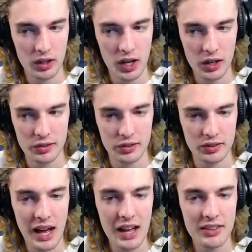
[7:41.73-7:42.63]
Hearts is
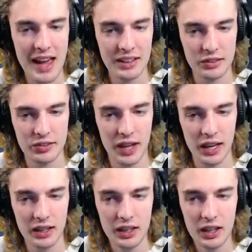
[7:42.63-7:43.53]
not that
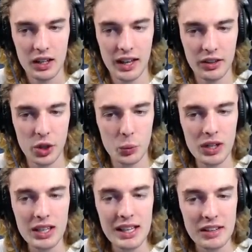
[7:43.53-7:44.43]
insane. Like, there
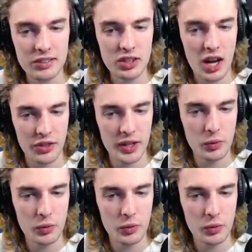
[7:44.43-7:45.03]
really is nothing